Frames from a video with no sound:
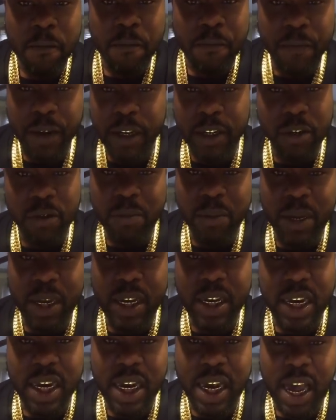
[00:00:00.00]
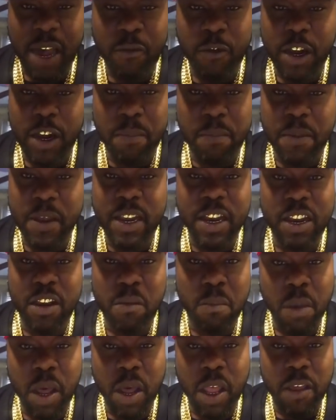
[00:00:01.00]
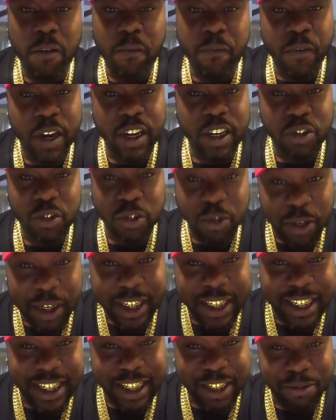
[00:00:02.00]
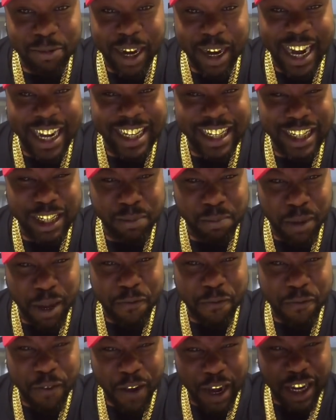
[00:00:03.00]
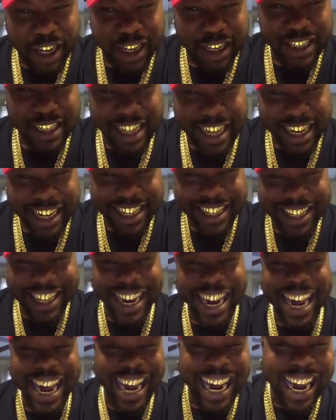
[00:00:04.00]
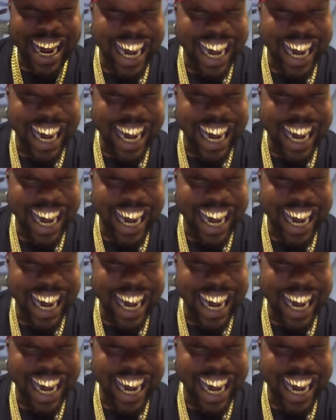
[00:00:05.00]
Fuck you mean, nigga? I really been in the motherfucking trenches around this motherfucker, nigga.